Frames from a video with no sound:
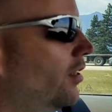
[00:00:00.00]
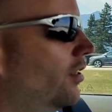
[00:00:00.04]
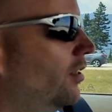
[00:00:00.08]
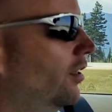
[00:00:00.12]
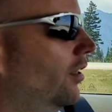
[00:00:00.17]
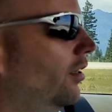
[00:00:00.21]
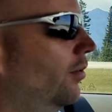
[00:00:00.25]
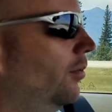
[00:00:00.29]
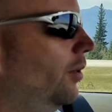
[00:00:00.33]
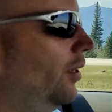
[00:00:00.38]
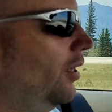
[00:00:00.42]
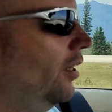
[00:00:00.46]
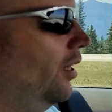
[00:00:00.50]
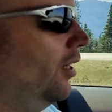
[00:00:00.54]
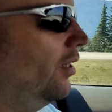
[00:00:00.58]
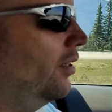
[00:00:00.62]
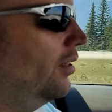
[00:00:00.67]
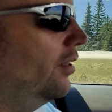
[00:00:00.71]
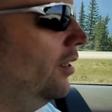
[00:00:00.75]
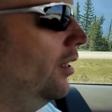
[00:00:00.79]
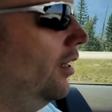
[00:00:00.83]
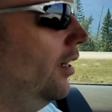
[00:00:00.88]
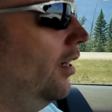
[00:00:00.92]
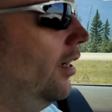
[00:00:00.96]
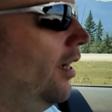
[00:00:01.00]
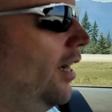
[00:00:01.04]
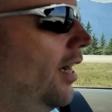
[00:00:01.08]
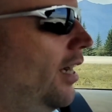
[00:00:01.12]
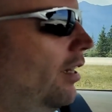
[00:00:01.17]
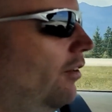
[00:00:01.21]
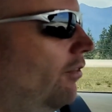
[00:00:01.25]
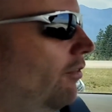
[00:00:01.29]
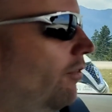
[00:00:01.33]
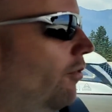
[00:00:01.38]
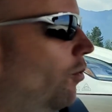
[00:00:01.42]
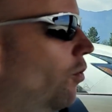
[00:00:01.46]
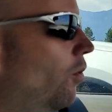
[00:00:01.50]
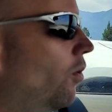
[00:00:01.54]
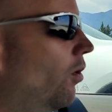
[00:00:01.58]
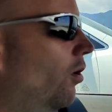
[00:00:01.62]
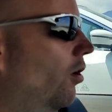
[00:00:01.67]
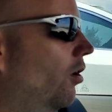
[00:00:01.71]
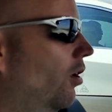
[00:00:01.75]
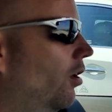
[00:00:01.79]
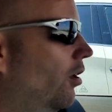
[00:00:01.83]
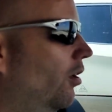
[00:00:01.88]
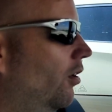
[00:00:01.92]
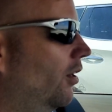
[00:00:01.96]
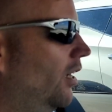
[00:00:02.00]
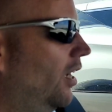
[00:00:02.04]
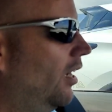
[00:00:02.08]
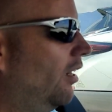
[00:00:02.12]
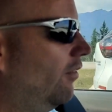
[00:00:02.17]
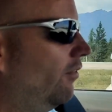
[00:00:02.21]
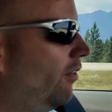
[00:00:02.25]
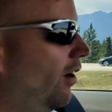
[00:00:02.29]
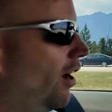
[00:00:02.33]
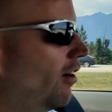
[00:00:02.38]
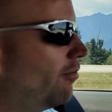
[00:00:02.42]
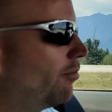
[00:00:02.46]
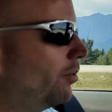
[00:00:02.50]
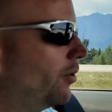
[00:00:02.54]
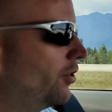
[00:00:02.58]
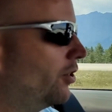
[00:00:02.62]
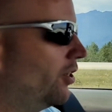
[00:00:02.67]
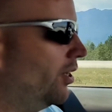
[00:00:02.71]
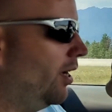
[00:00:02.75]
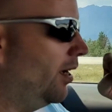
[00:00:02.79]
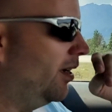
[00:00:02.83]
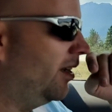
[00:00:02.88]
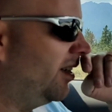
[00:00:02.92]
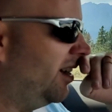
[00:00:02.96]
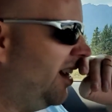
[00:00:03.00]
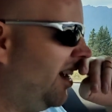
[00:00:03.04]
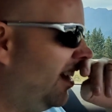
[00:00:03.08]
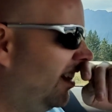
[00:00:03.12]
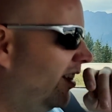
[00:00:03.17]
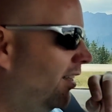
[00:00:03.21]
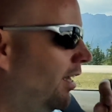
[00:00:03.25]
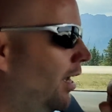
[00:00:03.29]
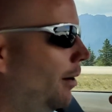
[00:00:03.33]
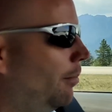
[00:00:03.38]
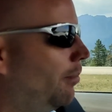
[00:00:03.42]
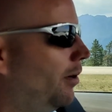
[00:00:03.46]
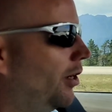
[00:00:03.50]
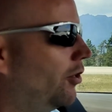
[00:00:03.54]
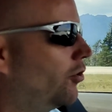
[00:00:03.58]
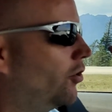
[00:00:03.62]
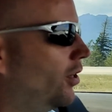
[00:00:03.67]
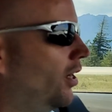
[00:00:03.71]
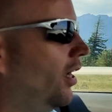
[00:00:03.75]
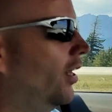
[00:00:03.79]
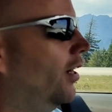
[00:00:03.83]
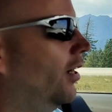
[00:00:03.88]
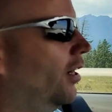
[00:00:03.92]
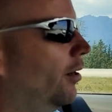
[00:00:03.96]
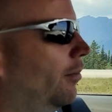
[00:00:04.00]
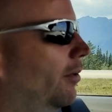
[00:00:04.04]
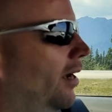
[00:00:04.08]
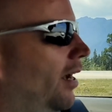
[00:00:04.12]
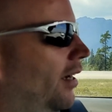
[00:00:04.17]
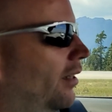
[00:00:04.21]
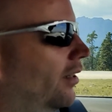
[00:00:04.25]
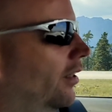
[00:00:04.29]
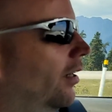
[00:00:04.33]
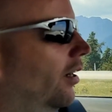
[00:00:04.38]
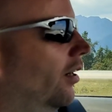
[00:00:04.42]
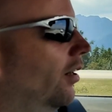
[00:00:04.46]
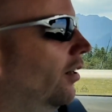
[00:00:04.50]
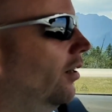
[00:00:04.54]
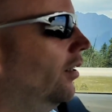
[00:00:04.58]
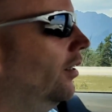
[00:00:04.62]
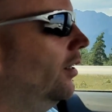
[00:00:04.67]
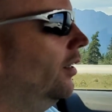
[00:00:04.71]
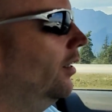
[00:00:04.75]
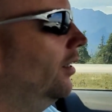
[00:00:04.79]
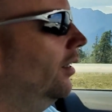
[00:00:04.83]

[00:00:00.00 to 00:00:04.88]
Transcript: We got 85% at that Petro-Canada back there.